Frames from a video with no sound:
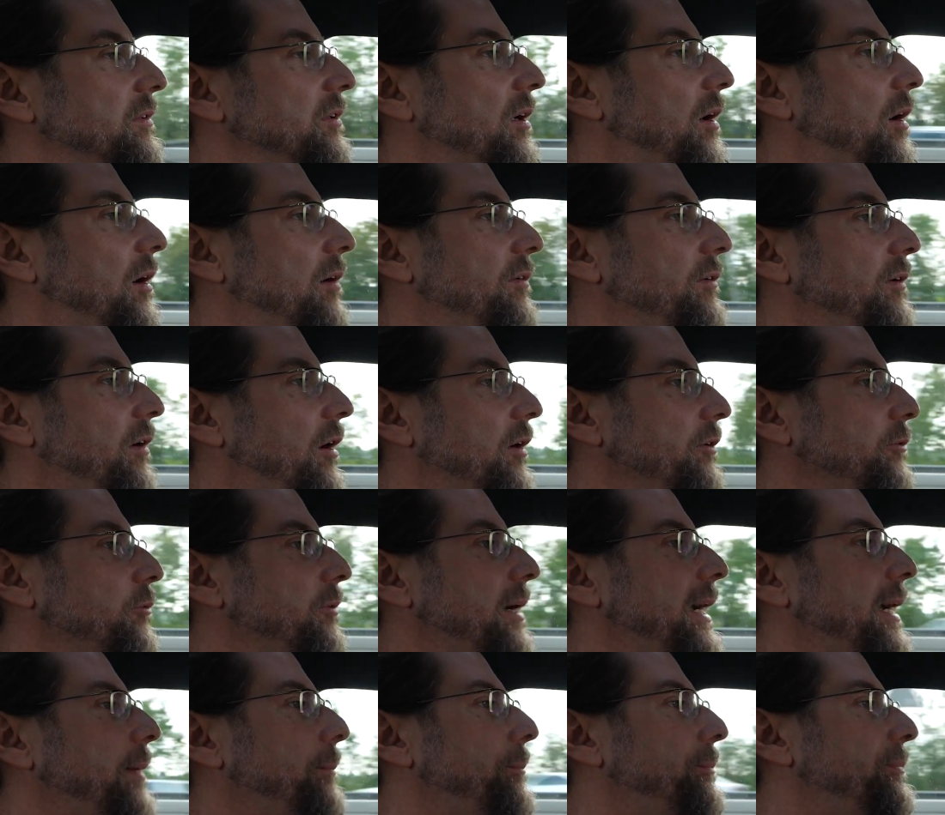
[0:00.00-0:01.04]

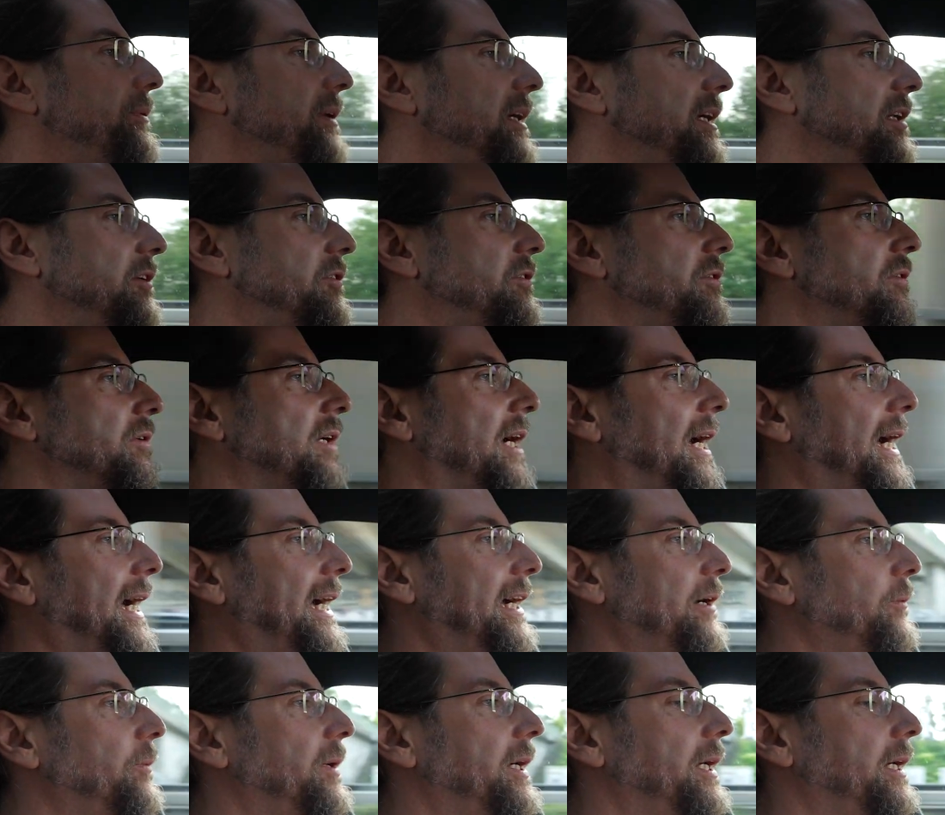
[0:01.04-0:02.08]
on-ramp into the
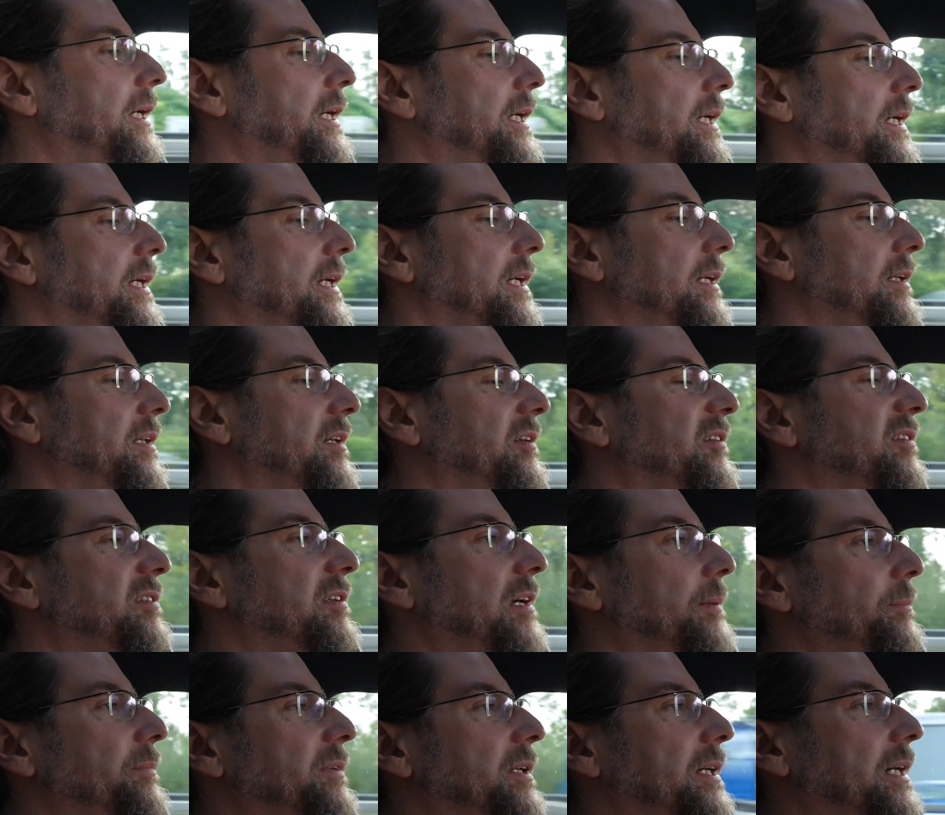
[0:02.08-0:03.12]
highway, that
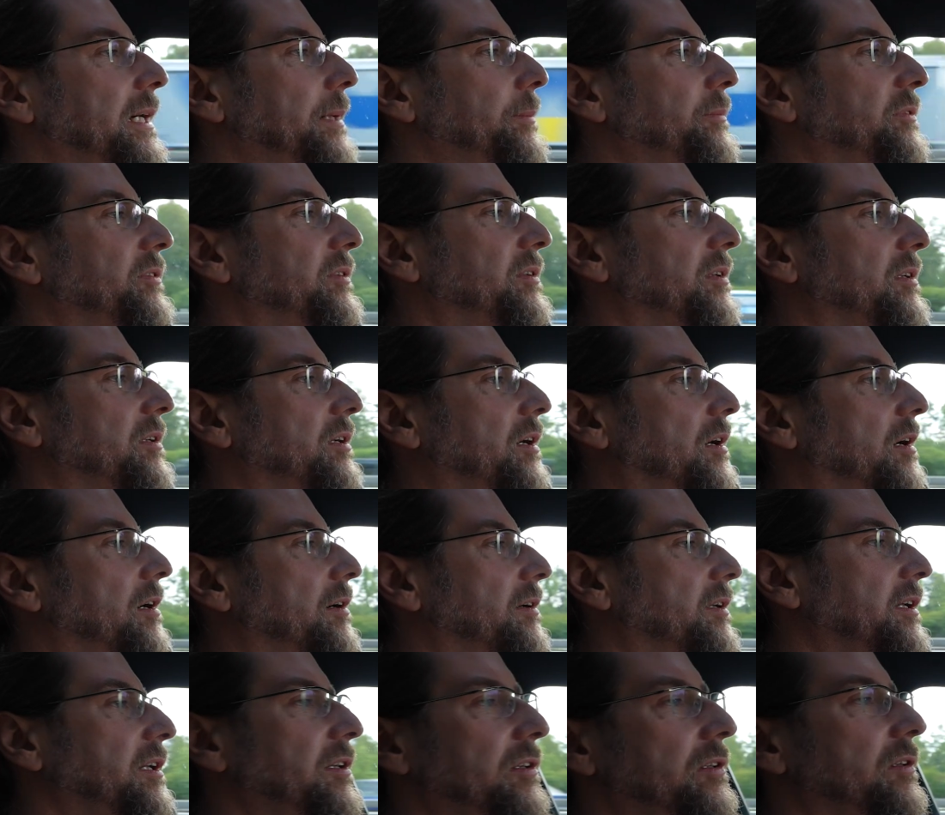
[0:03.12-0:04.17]
sometimes the car
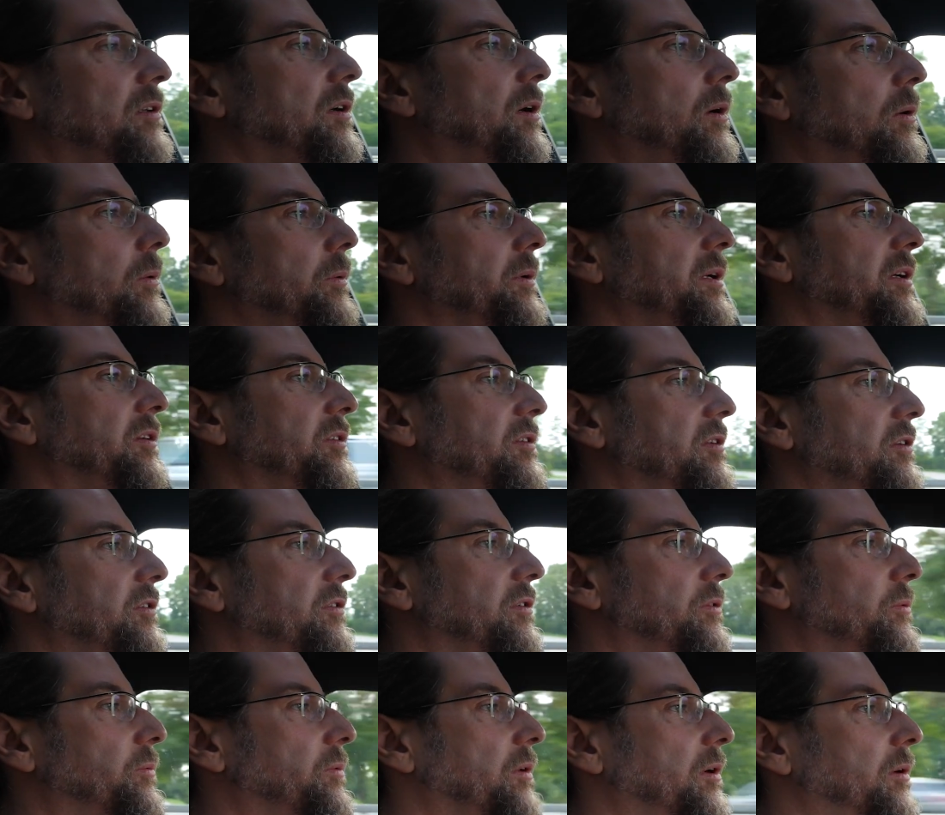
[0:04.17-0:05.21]
didn't know, is this
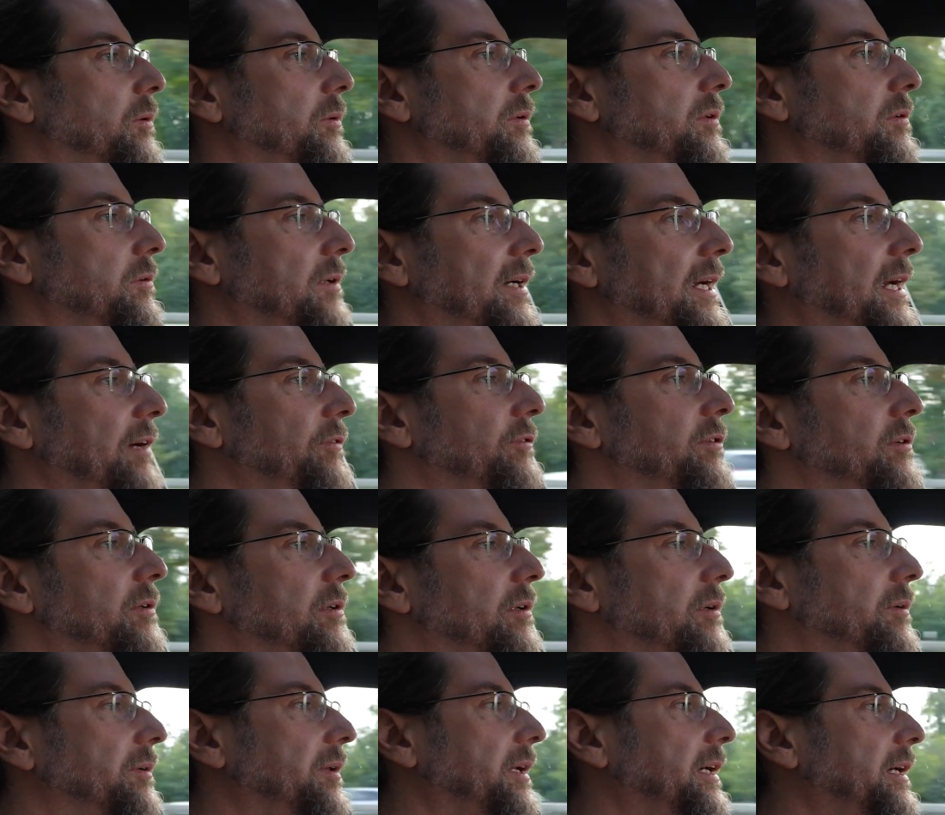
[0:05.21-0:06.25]
a road? Do I have to
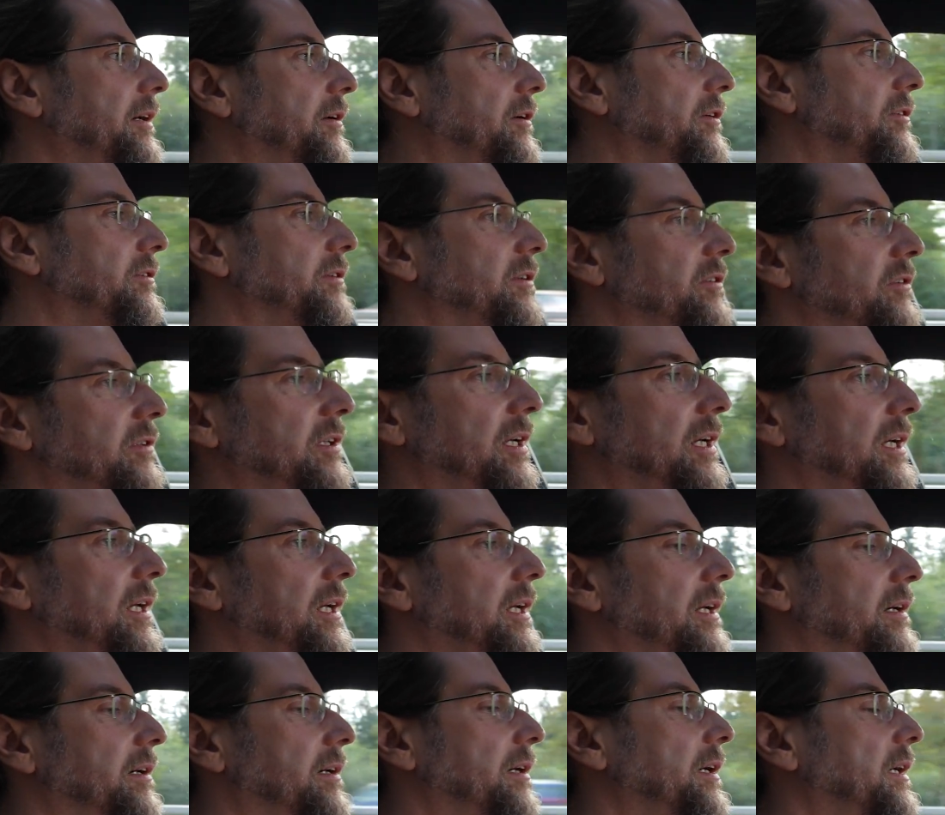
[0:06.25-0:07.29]
go there or do I stay
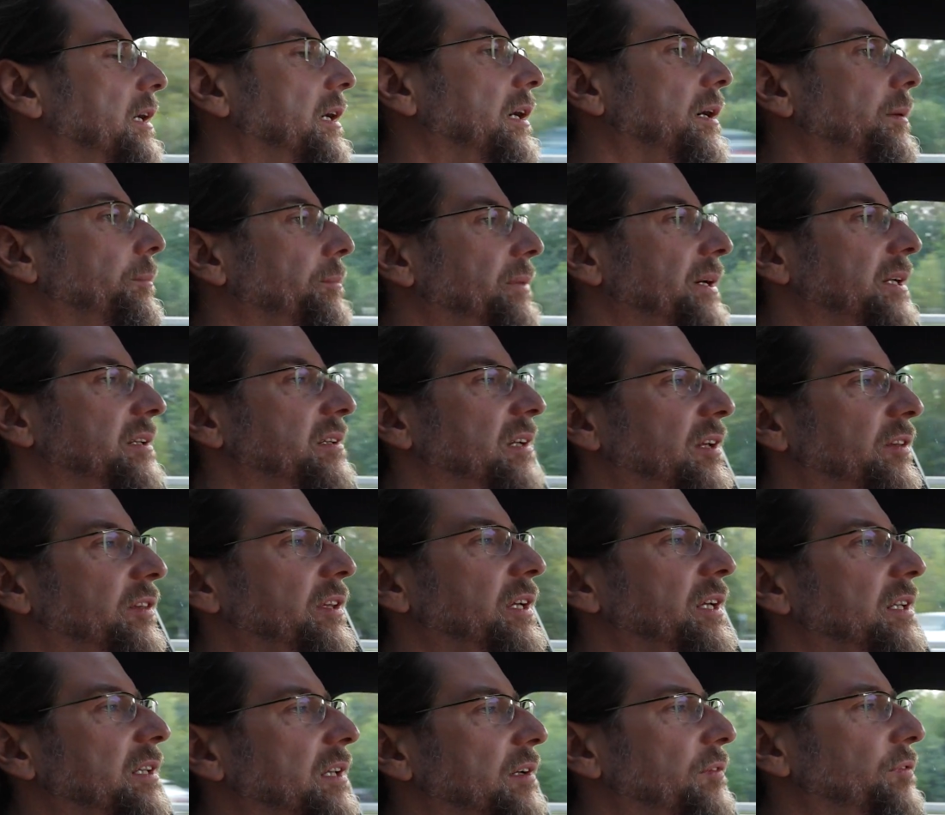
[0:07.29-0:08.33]
here? But I
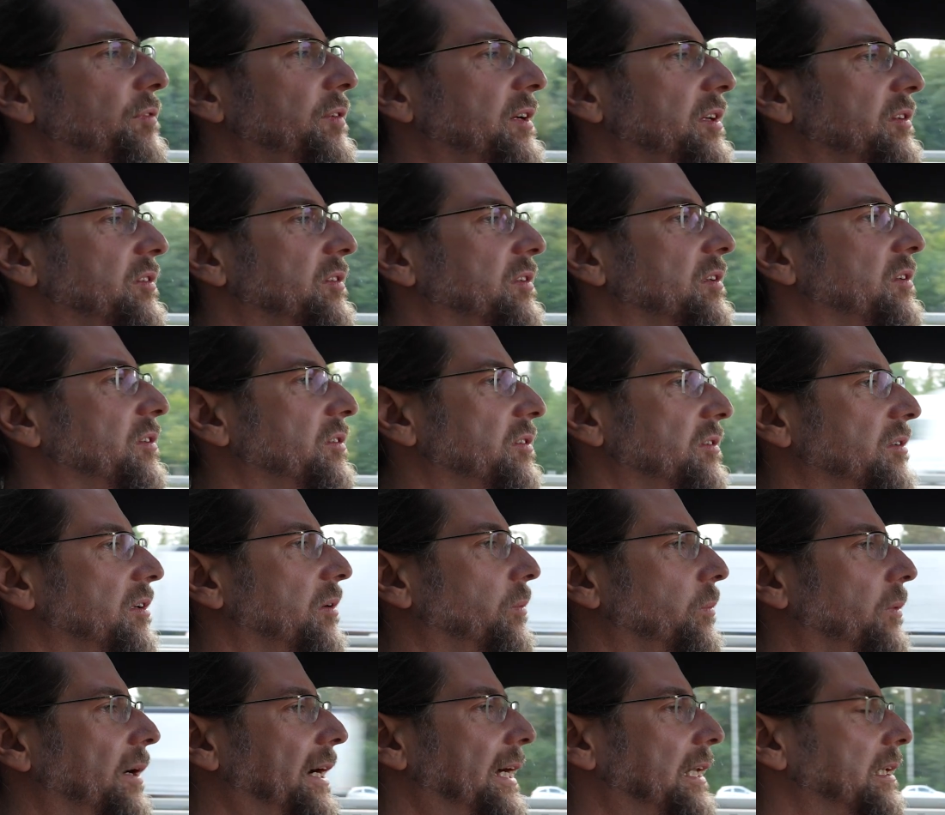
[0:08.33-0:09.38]
think they fixed this a
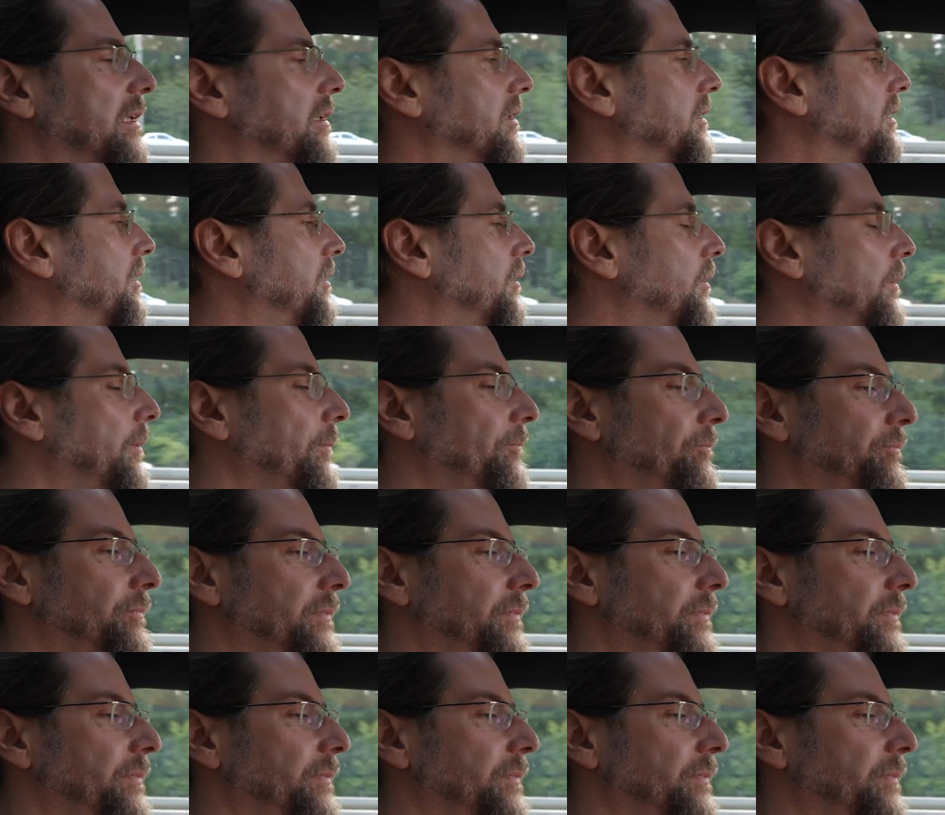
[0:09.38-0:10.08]
while ago.